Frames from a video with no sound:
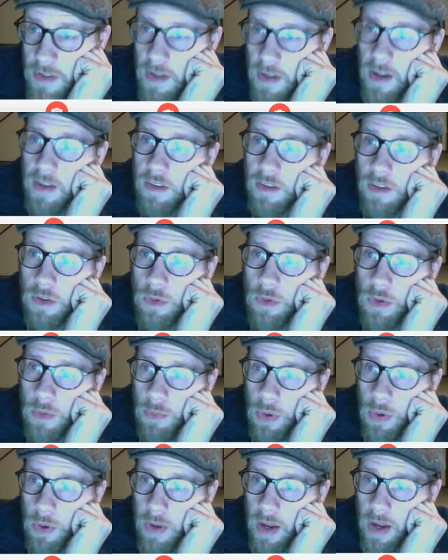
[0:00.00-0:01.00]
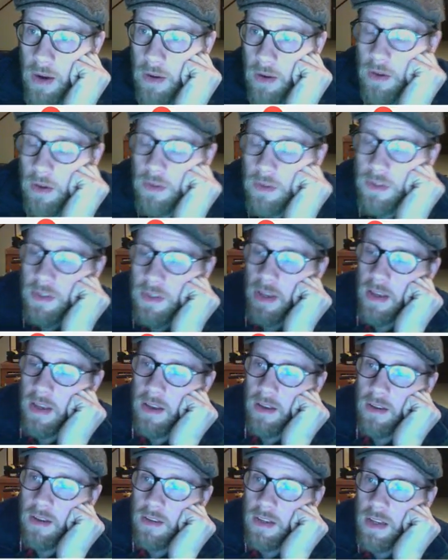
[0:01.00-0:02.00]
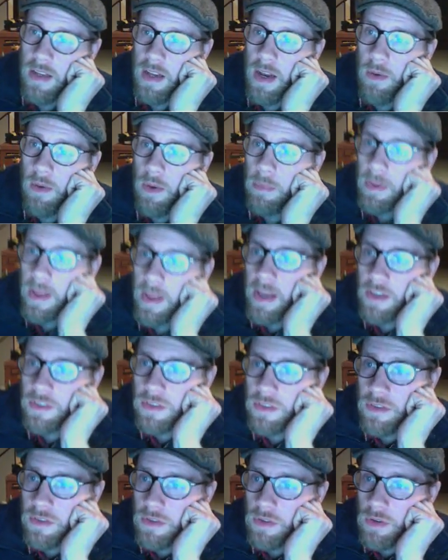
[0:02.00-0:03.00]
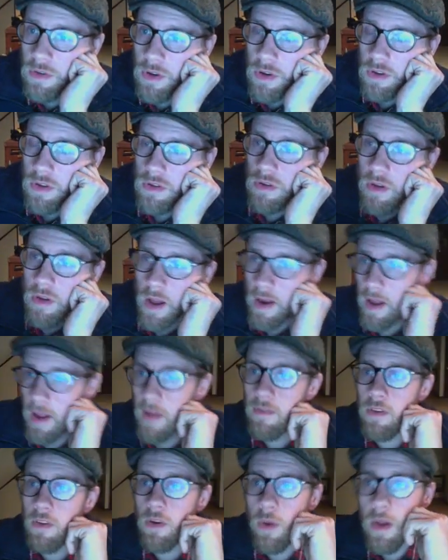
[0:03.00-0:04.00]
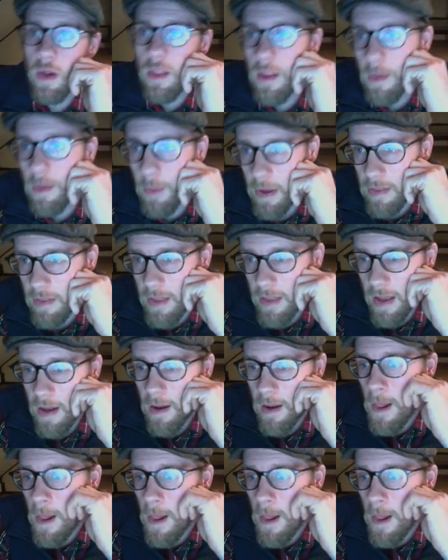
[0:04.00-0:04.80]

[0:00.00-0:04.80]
had to do with prokaryotes and DNA replication. So no, you do not have to know anything about that.